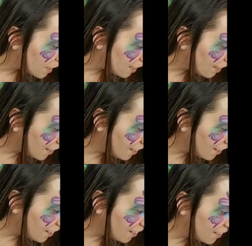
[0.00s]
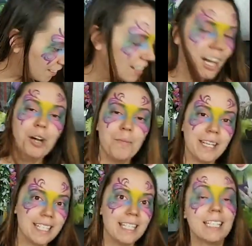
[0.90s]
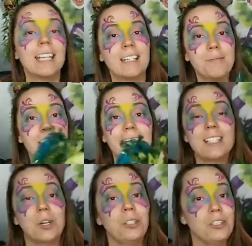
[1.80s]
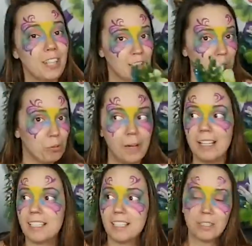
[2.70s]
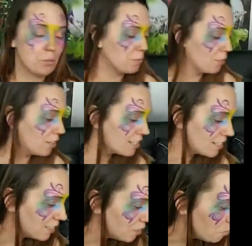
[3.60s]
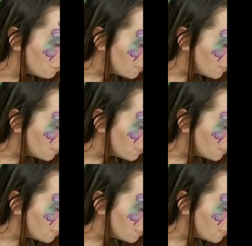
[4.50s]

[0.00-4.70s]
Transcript: Oh, Mandy says yes. Mandy told you that toolbox is super awesome.